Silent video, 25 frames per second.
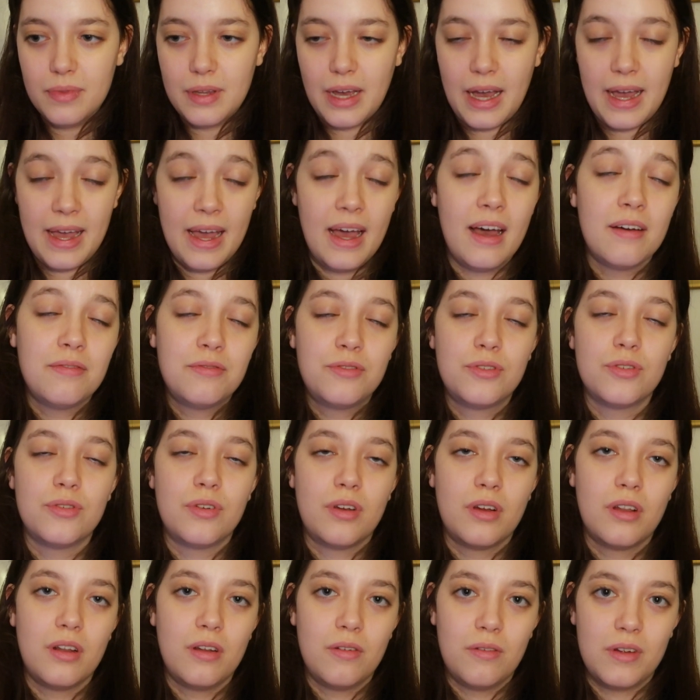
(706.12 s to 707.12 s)
I have to
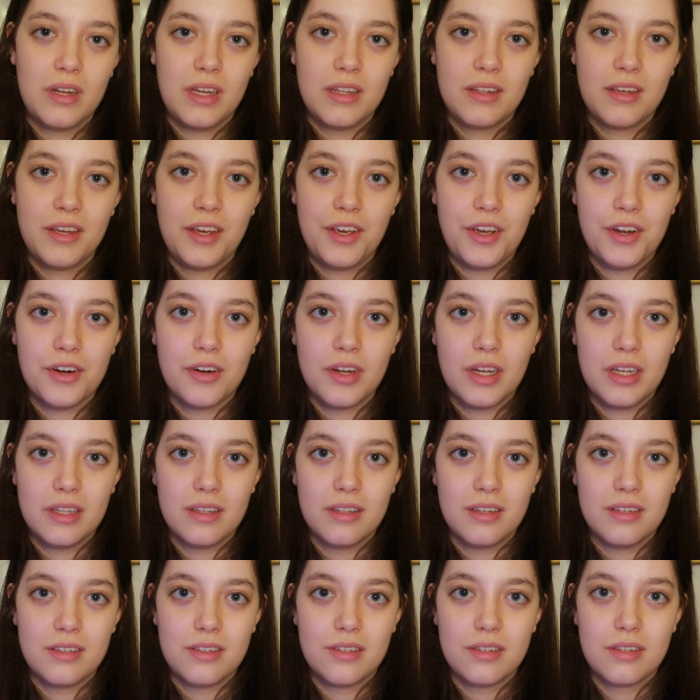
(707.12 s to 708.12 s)
include it here
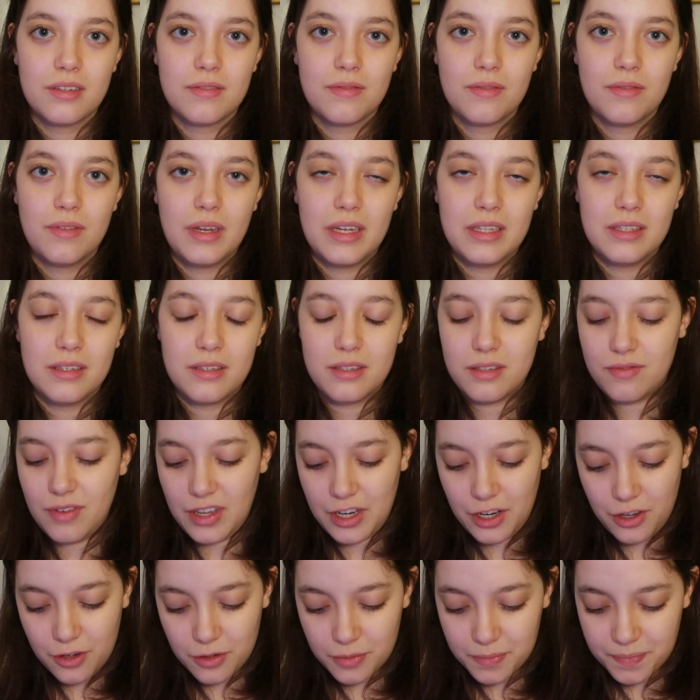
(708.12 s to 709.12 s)
in this
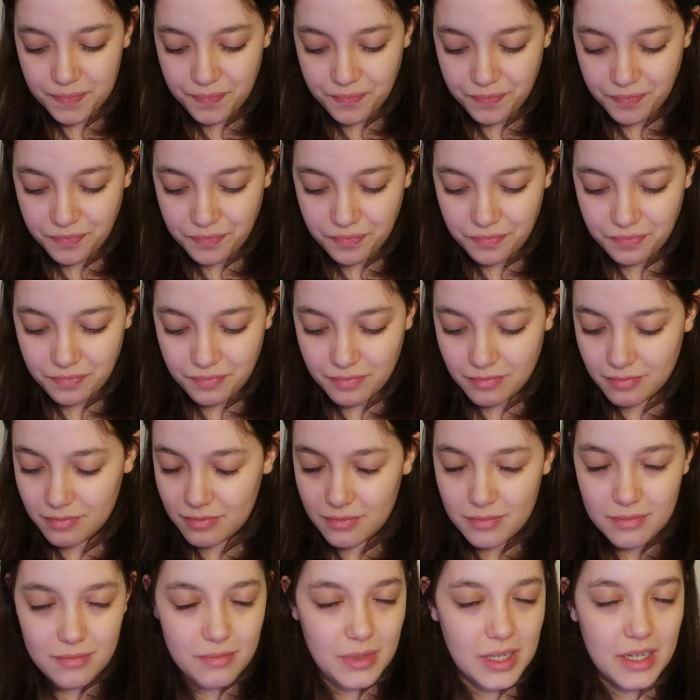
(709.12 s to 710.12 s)
video,
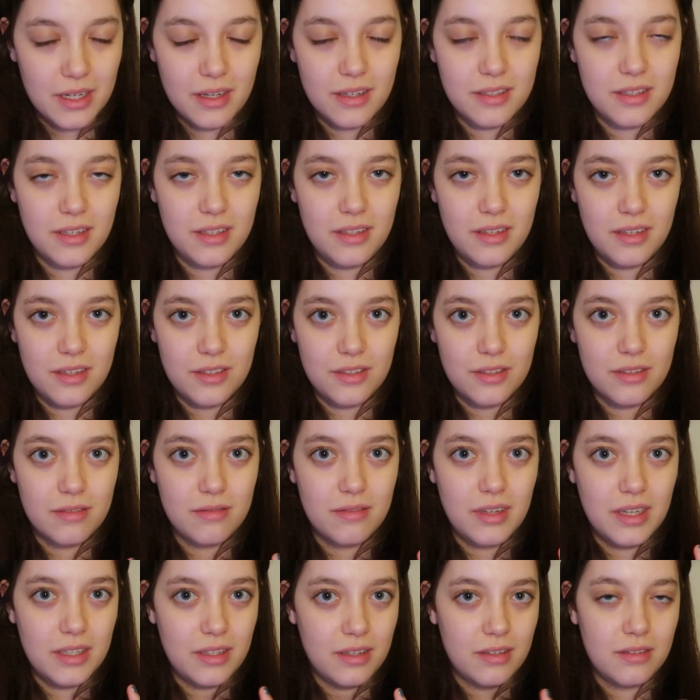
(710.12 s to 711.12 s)
because it
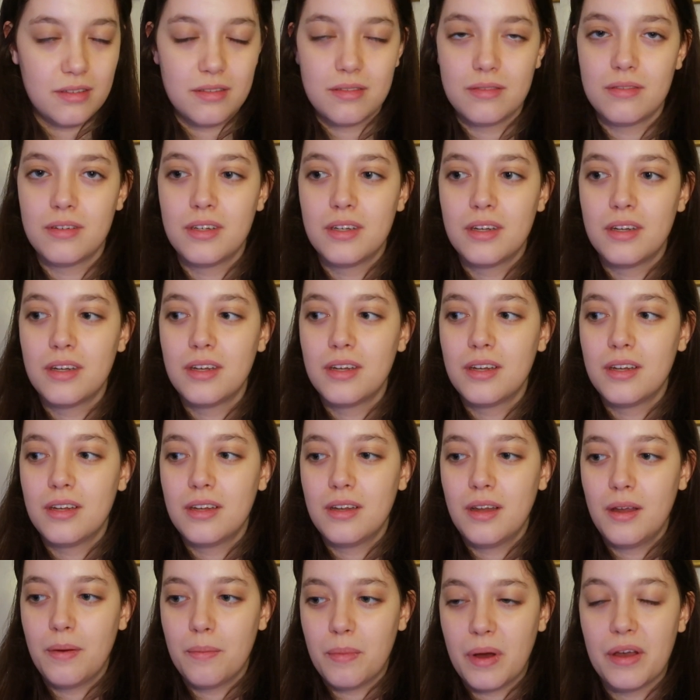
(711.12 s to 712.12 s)
is
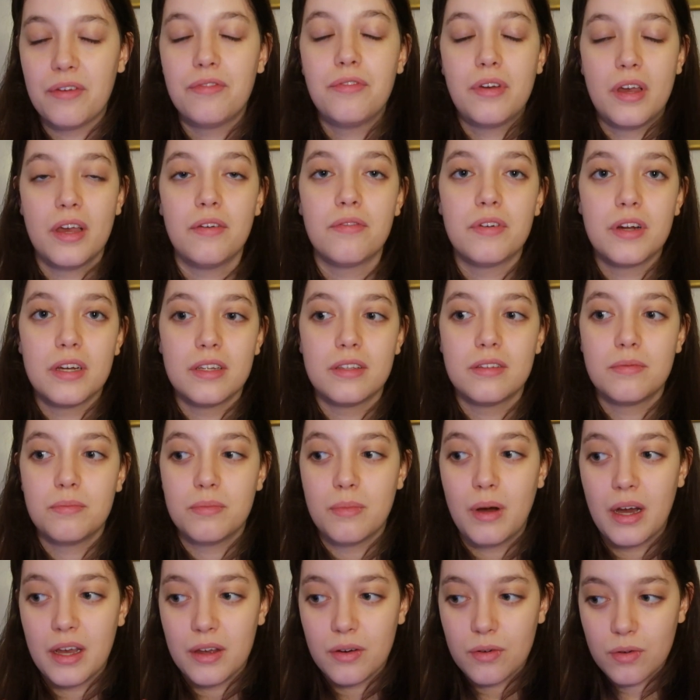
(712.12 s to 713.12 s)
my favorite,
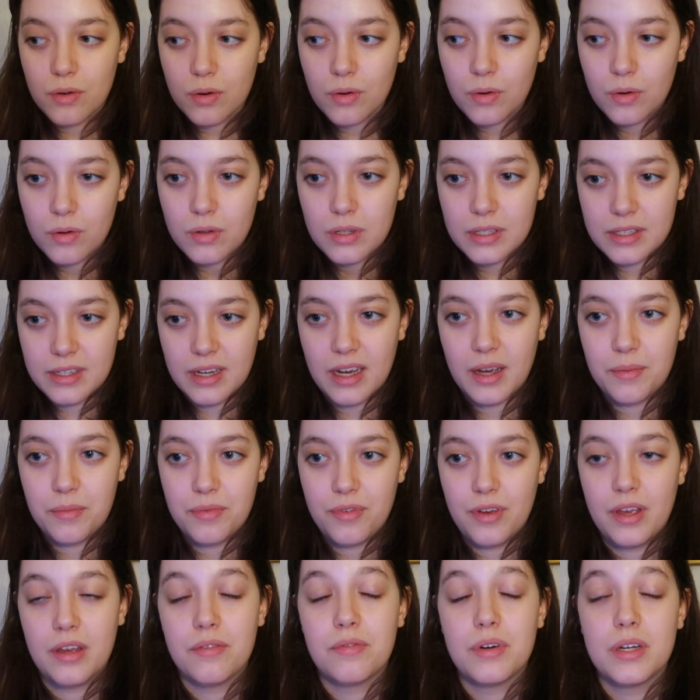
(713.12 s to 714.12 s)
my
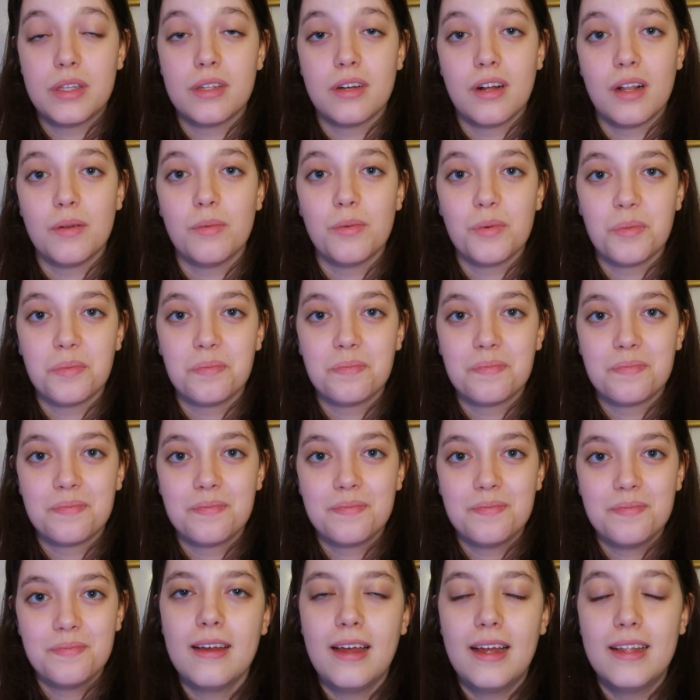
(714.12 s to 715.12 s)
all-time favorite album.
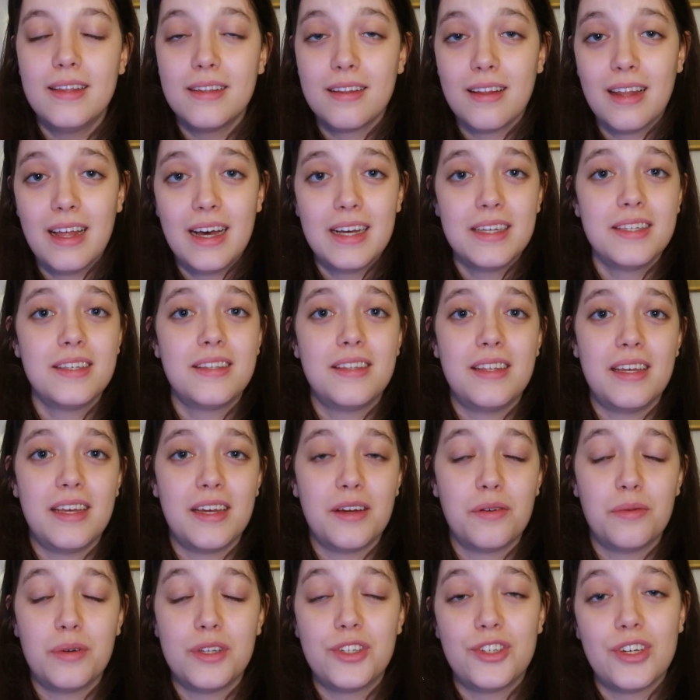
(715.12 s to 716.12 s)
And the last
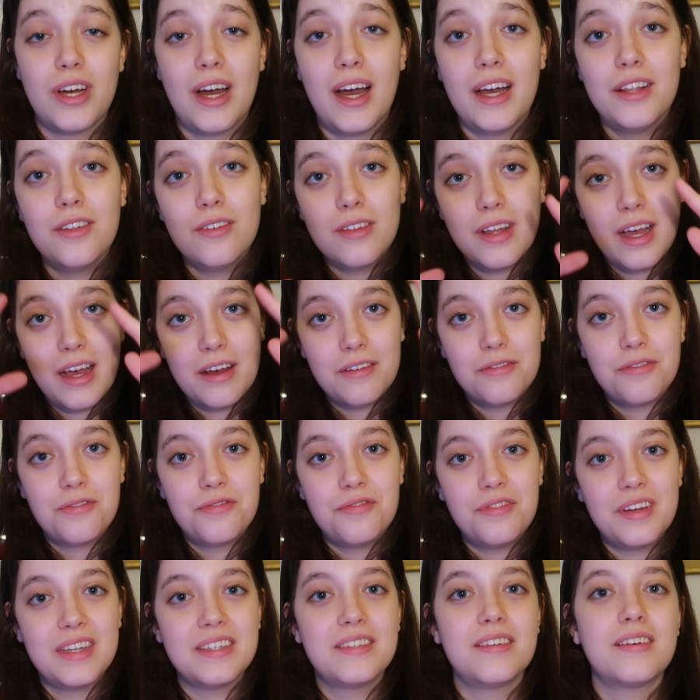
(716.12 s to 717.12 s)
thing, which I don't have
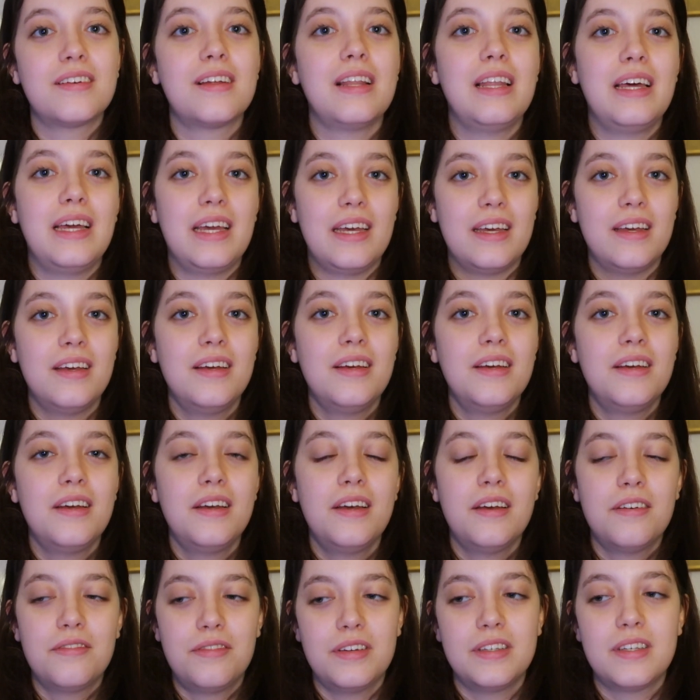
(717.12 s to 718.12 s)
physically,
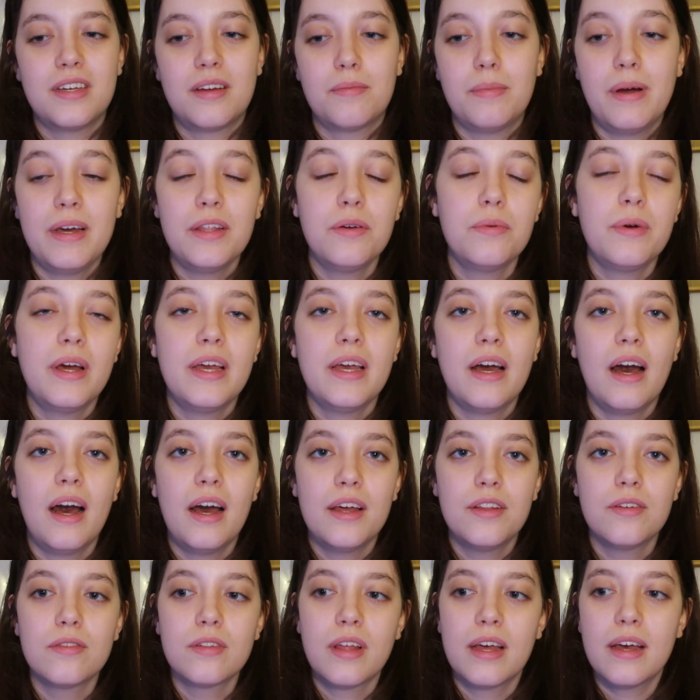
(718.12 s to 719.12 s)
by the way,
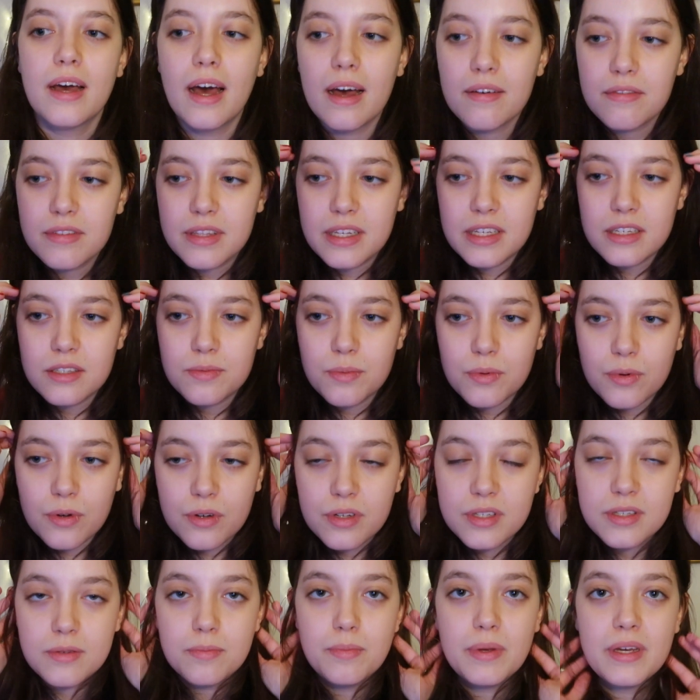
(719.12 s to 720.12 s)
I don't have these
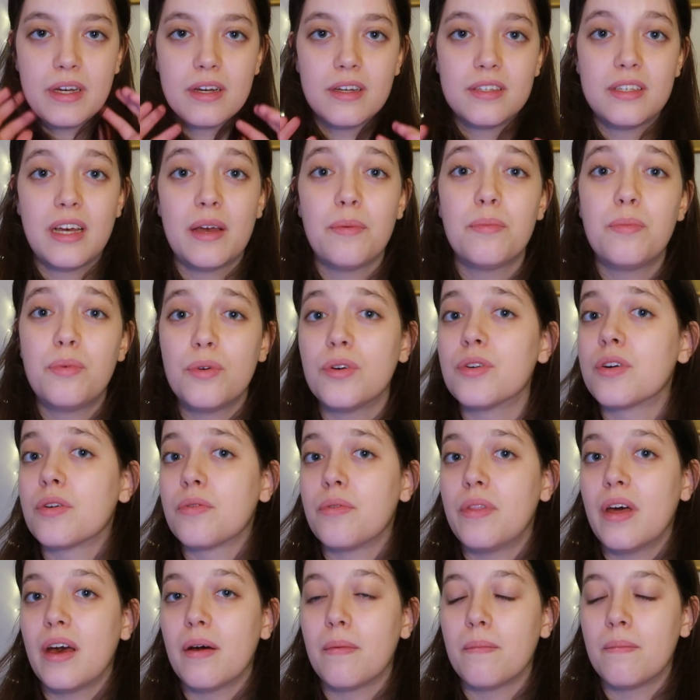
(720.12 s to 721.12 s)
books because I
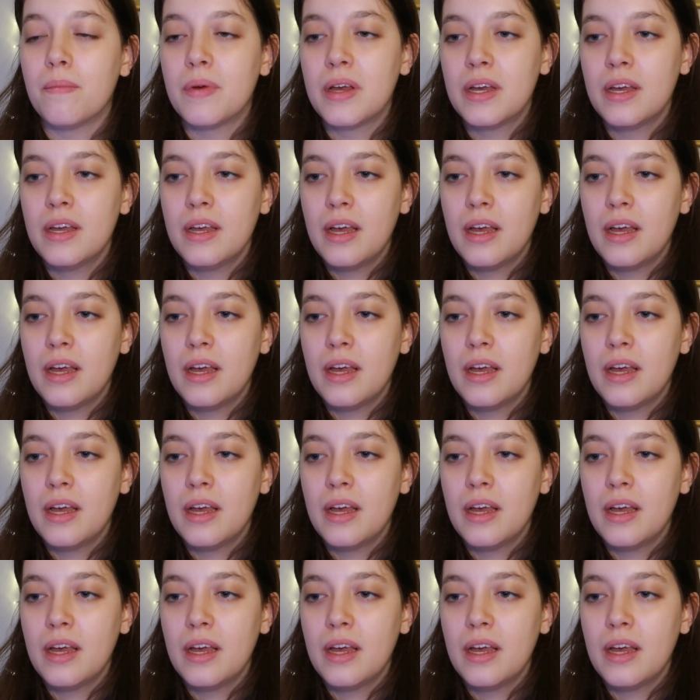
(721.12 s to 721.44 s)
borrow them.